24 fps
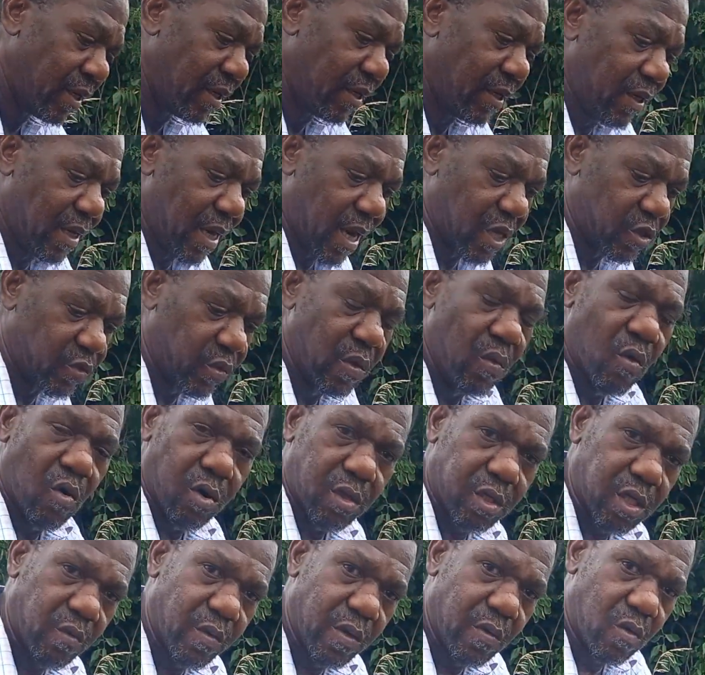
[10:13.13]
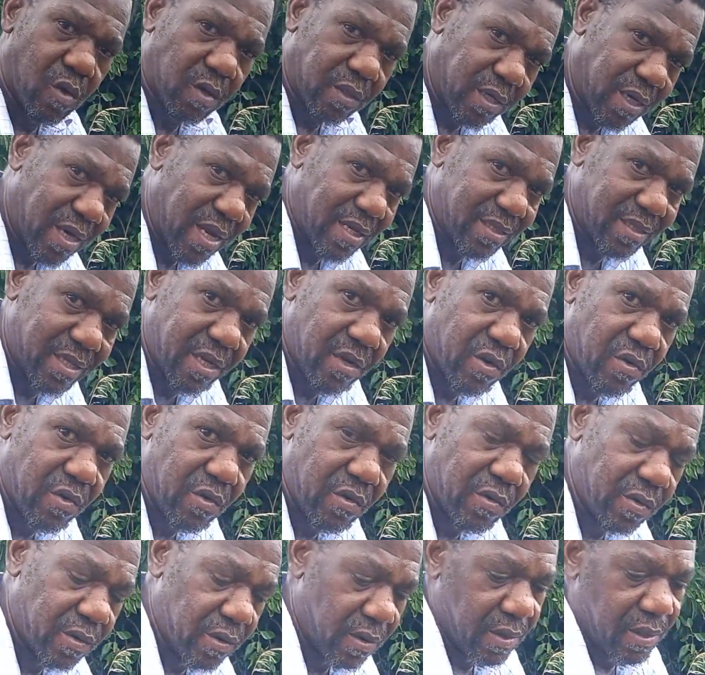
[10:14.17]
as we watered as they grew.
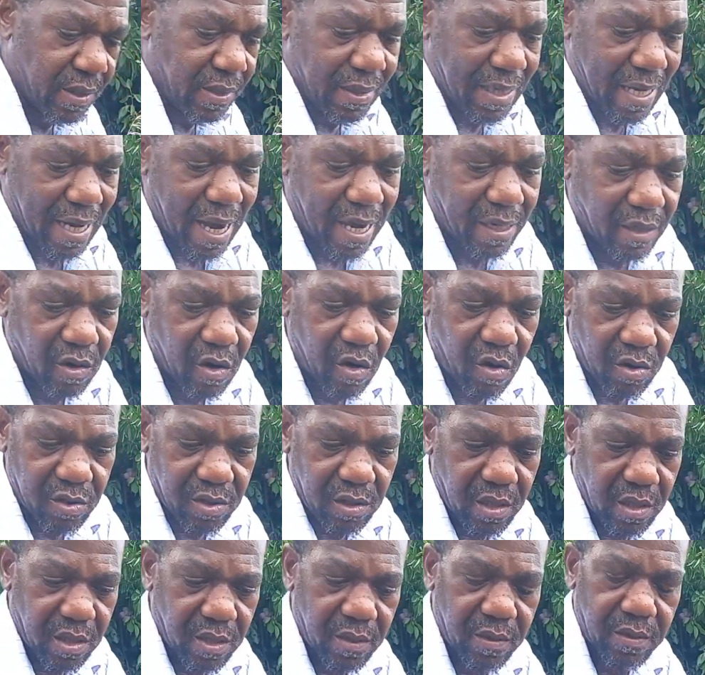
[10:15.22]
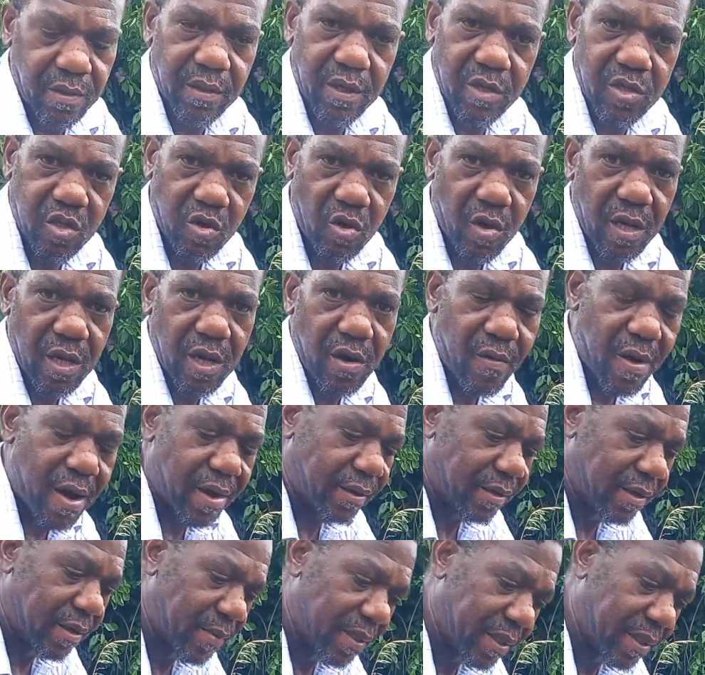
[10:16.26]
they kind of lost the soil around them and